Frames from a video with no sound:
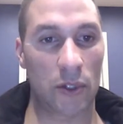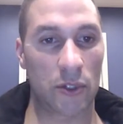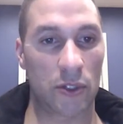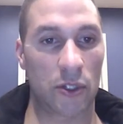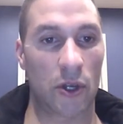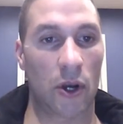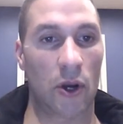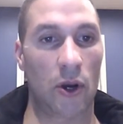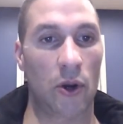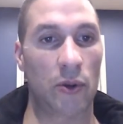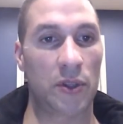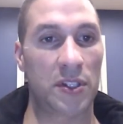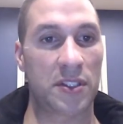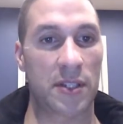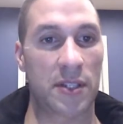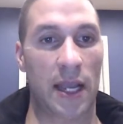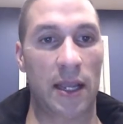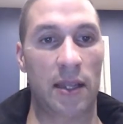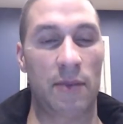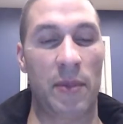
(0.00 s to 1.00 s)
So the
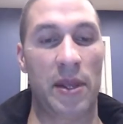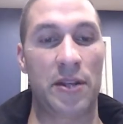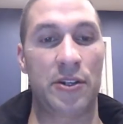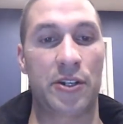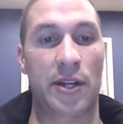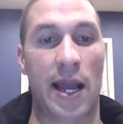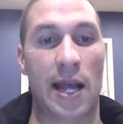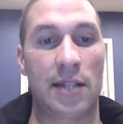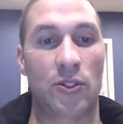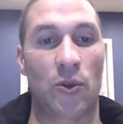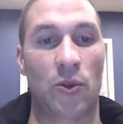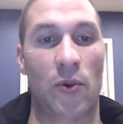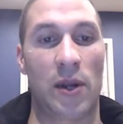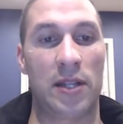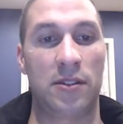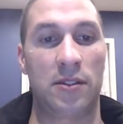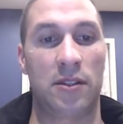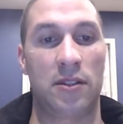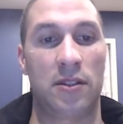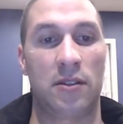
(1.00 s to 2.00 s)
second major
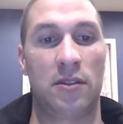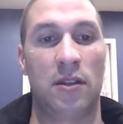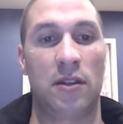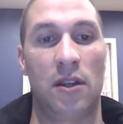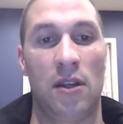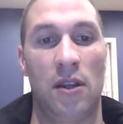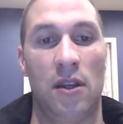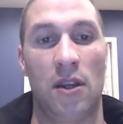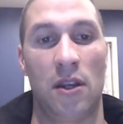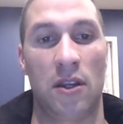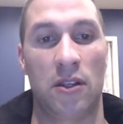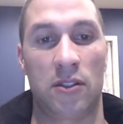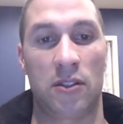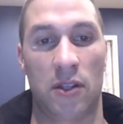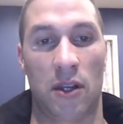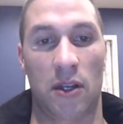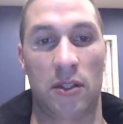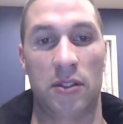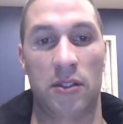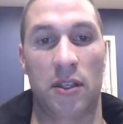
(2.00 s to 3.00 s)
consequence is
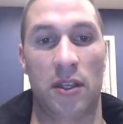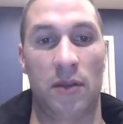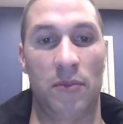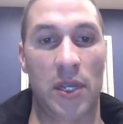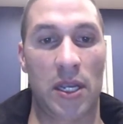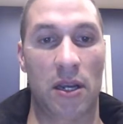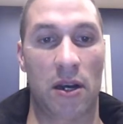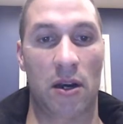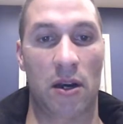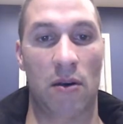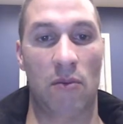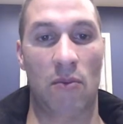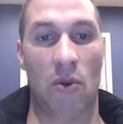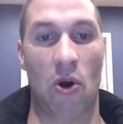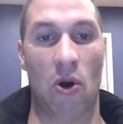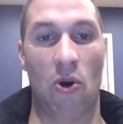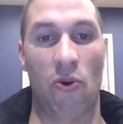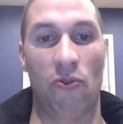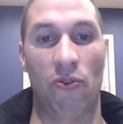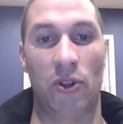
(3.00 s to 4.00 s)
sons can become
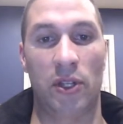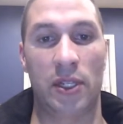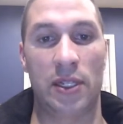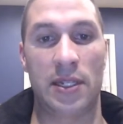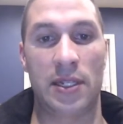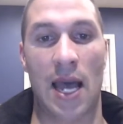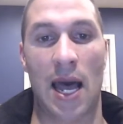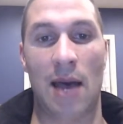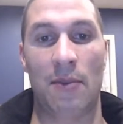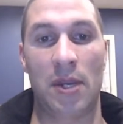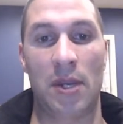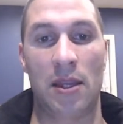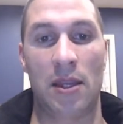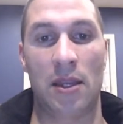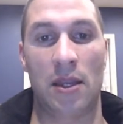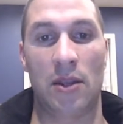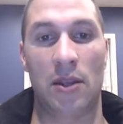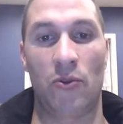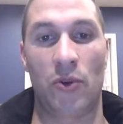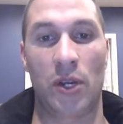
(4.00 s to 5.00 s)
overly
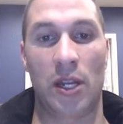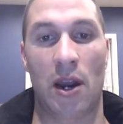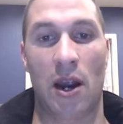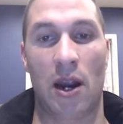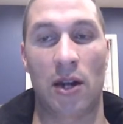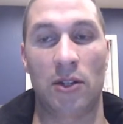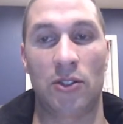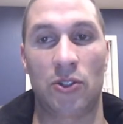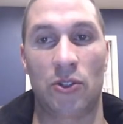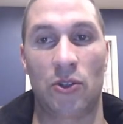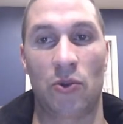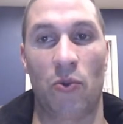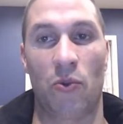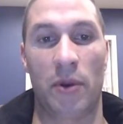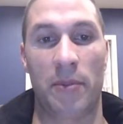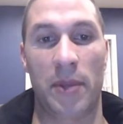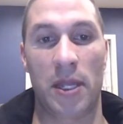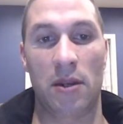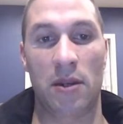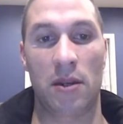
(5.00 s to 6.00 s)
dominant in regards to
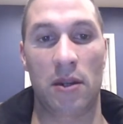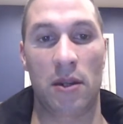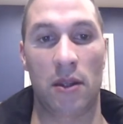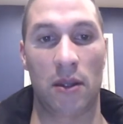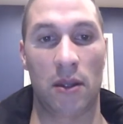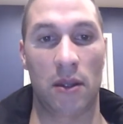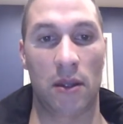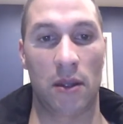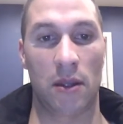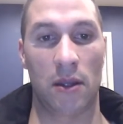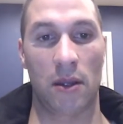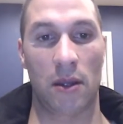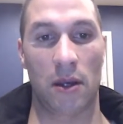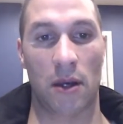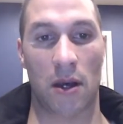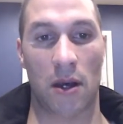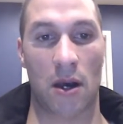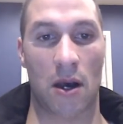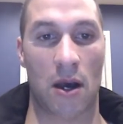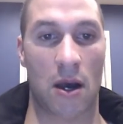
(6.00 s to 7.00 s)
women.
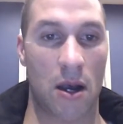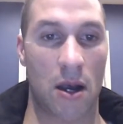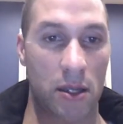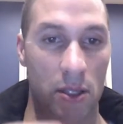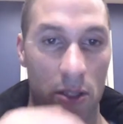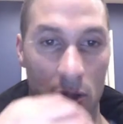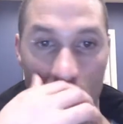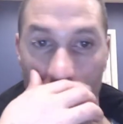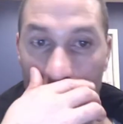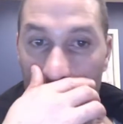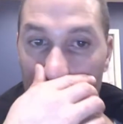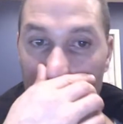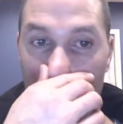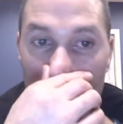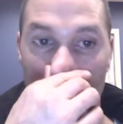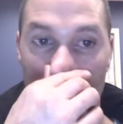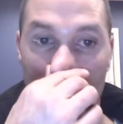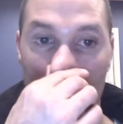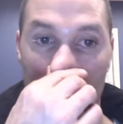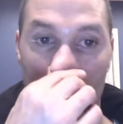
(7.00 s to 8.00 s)

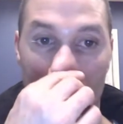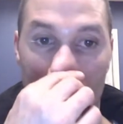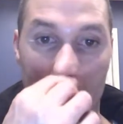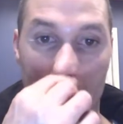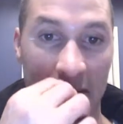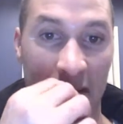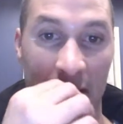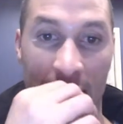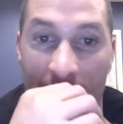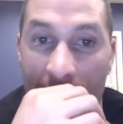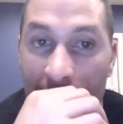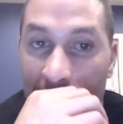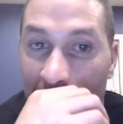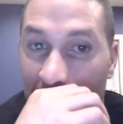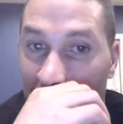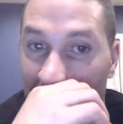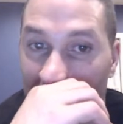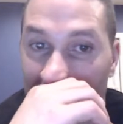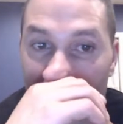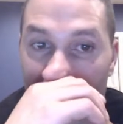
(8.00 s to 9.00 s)
On
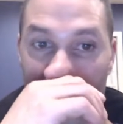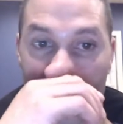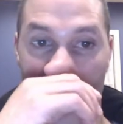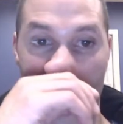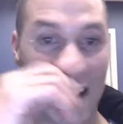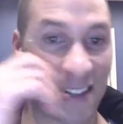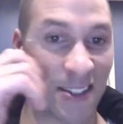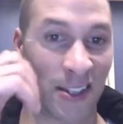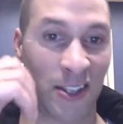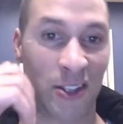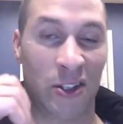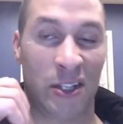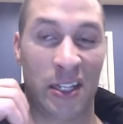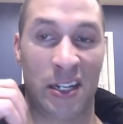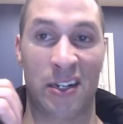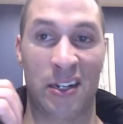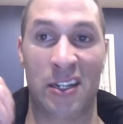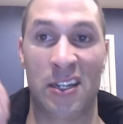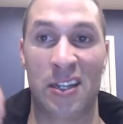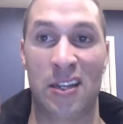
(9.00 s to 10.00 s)
conquering
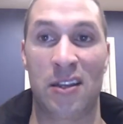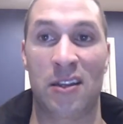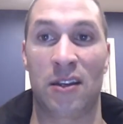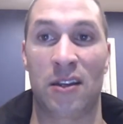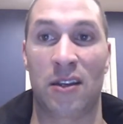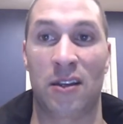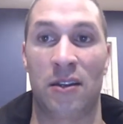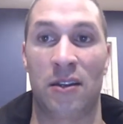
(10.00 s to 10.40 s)
masculinity